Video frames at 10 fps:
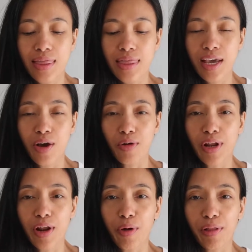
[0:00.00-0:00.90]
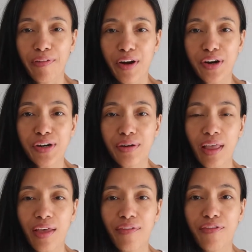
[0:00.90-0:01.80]
the coconut oil
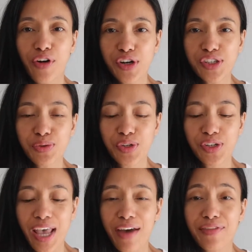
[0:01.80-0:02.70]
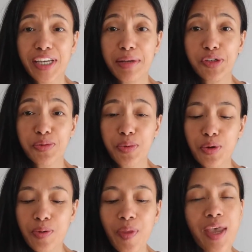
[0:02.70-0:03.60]
first, which is half a
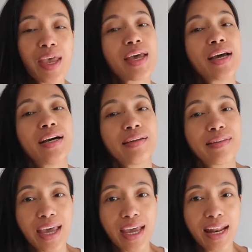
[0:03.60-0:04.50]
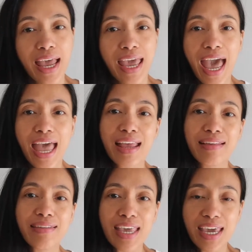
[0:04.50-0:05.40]
tablespoon. Then I
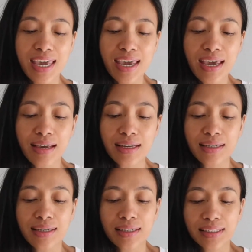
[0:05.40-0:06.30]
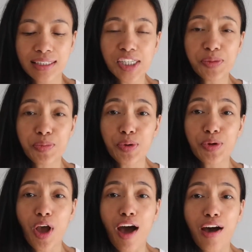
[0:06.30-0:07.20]
added the
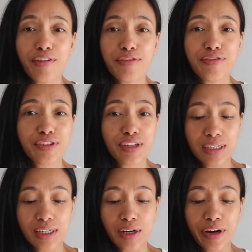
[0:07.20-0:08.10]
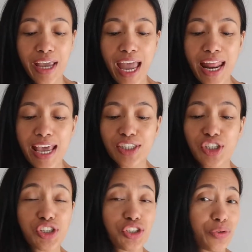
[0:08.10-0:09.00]
teaspoon of organic
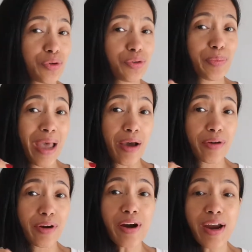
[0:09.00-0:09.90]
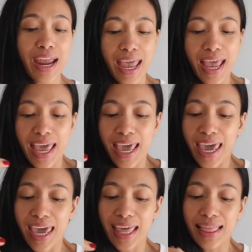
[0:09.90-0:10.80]
ginger root powder.
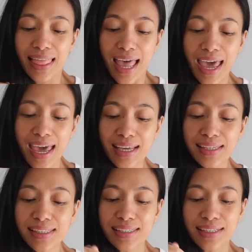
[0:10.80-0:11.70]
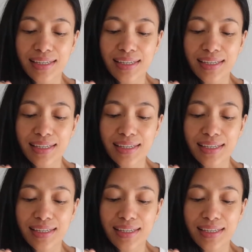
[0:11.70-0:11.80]
And last,